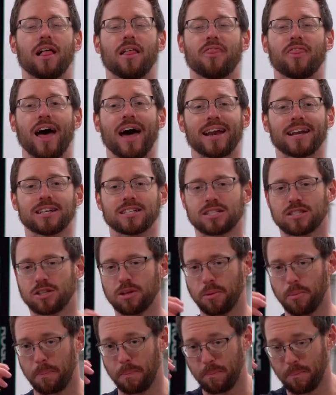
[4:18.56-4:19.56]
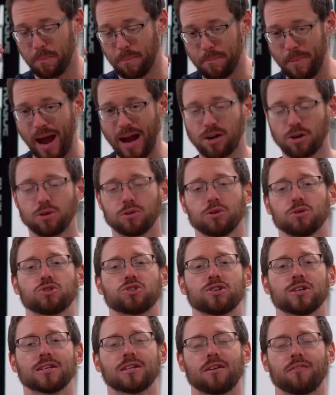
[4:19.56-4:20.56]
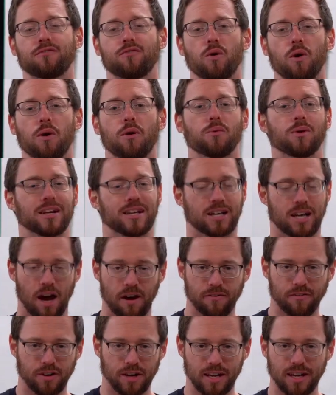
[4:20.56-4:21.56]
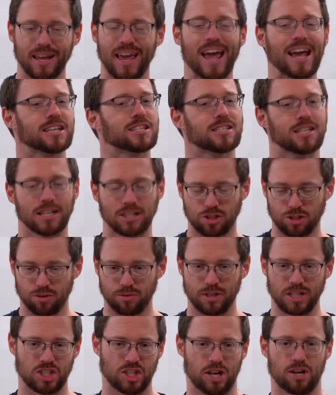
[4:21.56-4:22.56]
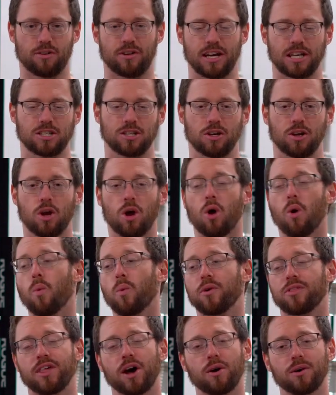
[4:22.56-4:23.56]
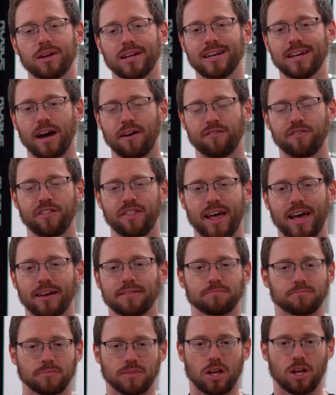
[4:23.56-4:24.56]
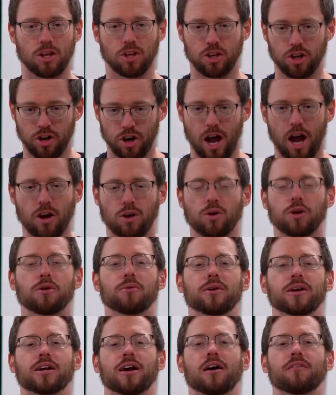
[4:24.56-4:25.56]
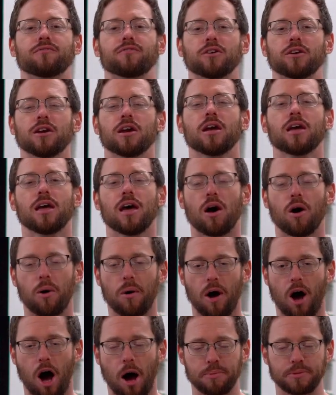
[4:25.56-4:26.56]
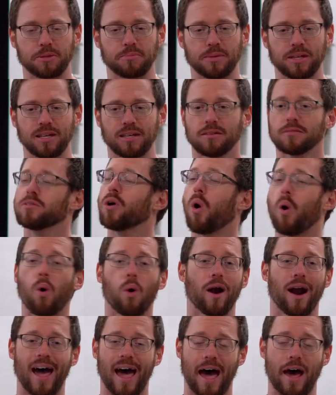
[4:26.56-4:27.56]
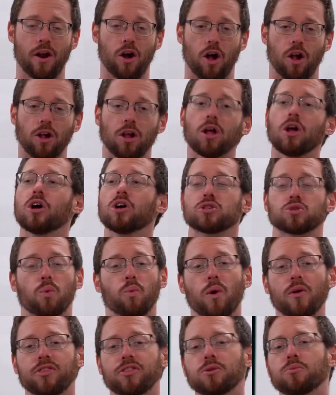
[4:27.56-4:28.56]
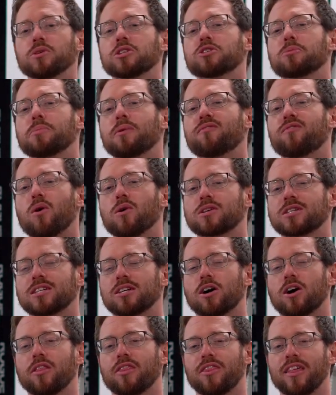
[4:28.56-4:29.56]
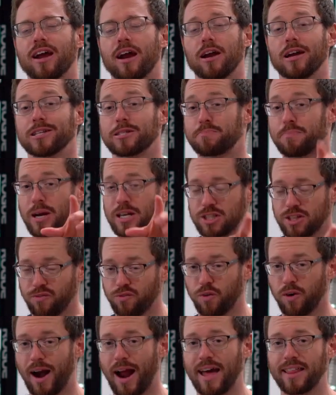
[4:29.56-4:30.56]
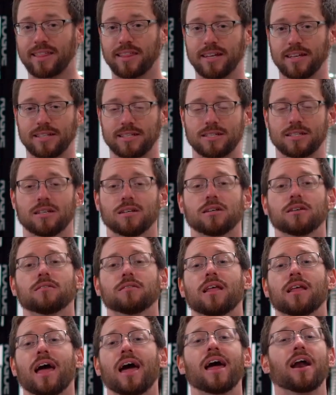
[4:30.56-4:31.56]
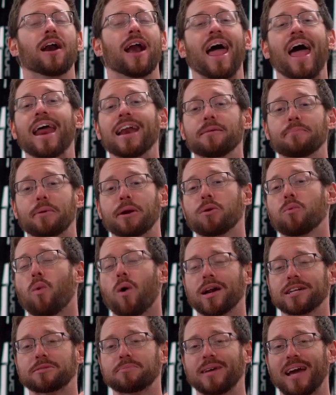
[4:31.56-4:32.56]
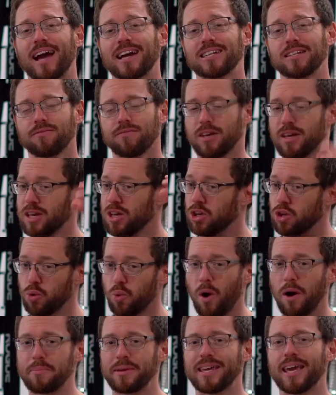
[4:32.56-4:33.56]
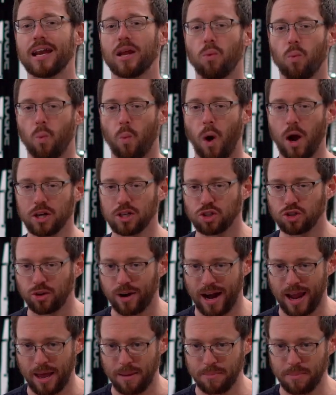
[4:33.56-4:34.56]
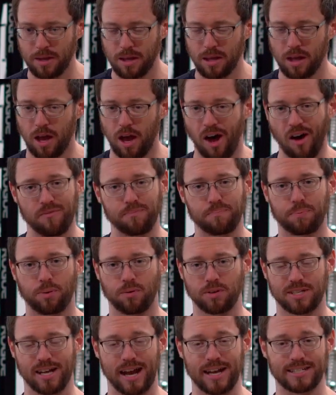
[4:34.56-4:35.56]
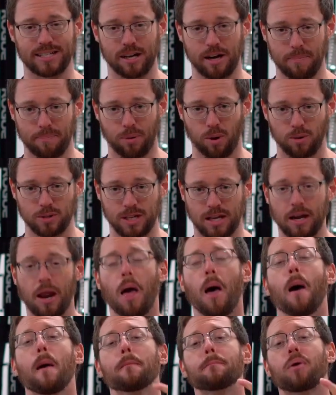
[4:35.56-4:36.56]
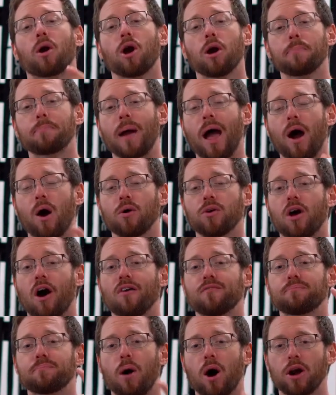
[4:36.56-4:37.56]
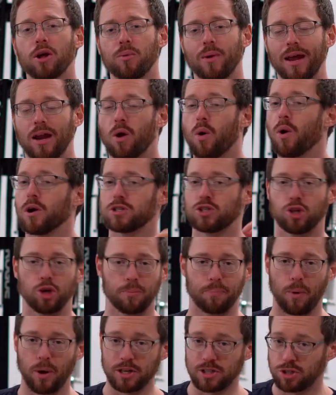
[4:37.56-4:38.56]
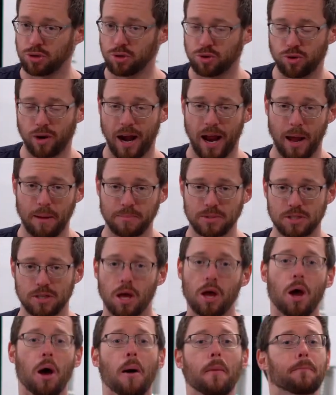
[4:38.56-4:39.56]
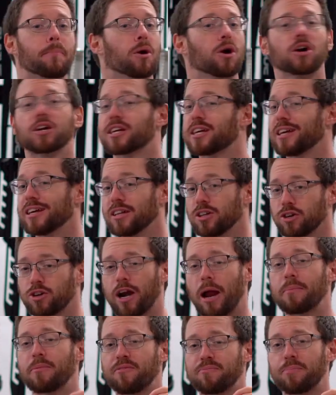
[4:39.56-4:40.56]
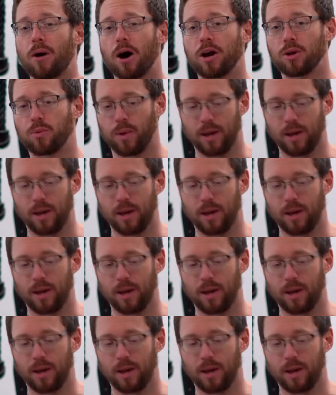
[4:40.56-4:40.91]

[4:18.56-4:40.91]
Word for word: That is the macronutrient for recovery and tissue regeneration. Without enough of that, you're not going to recover uh, optimally or at all. So one thing we should be focusing on there, especially for athletes or anybody wanting to be active, you want to be getting one gram of dietary protein per pound of body weight, or 2.2 grams per kilogram of body